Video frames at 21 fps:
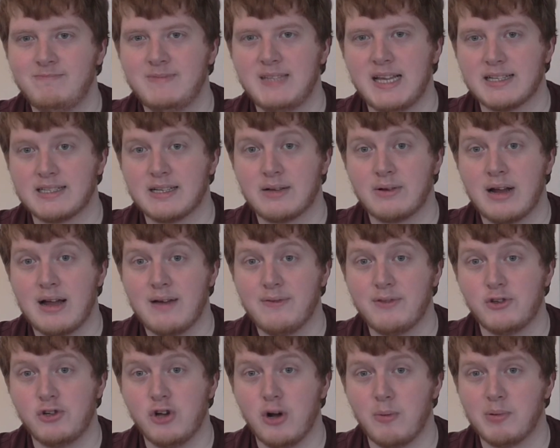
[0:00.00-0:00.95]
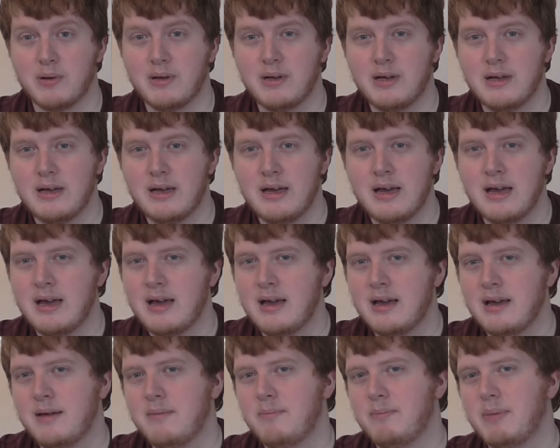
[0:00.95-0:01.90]
Takes out half the job.
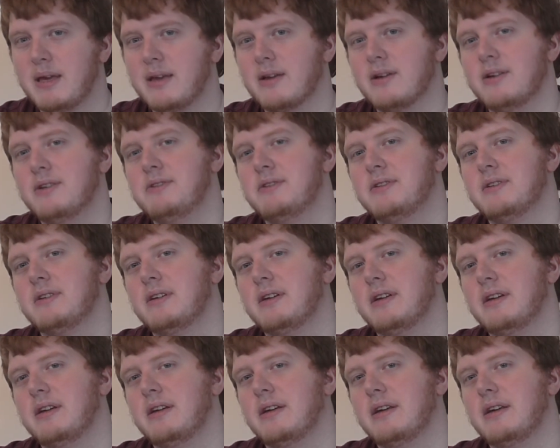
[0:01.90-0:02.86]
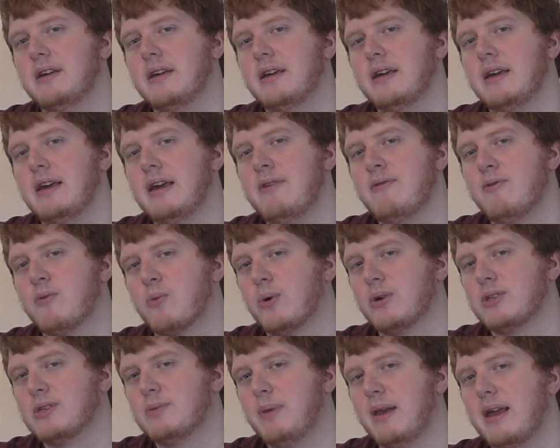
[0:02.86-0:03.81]
Because it
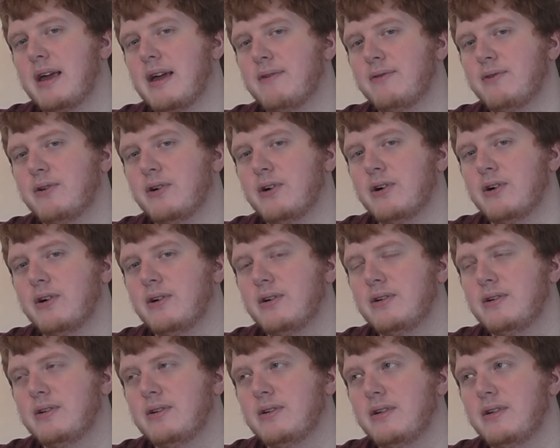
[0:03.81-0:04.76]
rewards a player for